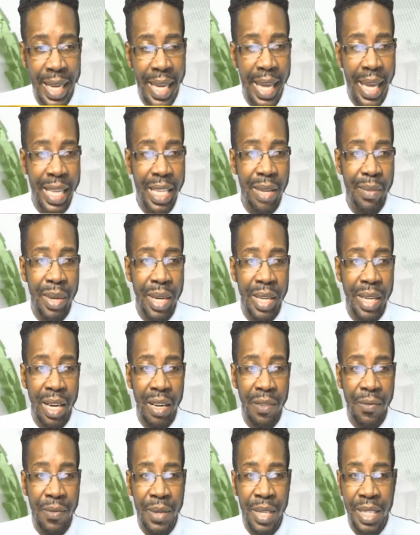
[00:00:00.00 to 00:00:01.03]
and he made
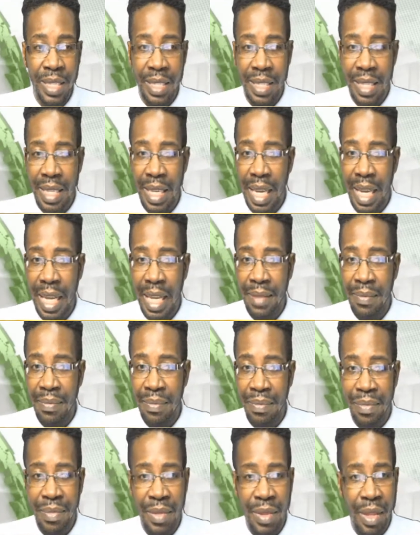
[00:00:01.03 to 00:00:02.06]
off with a
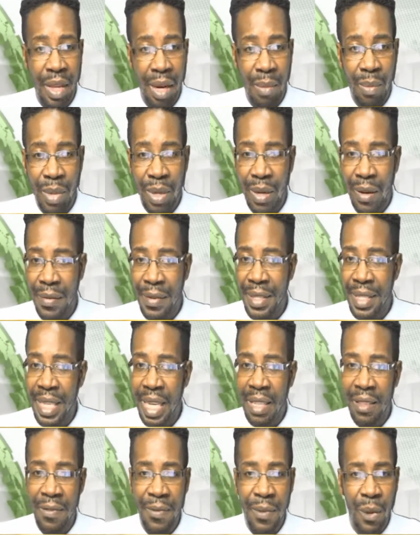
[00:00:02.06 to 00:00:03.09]
number of
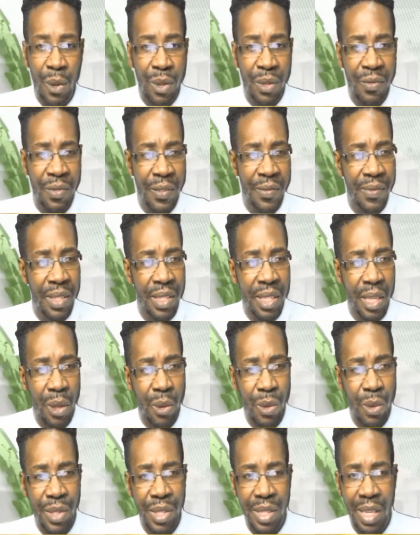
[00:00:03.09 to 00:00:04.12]
cell phone,
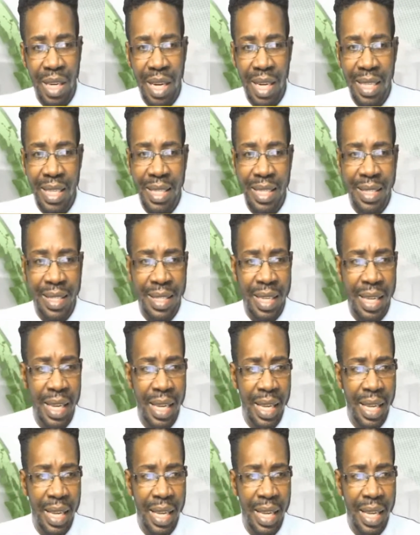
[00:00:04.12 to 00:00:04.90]
$50,000,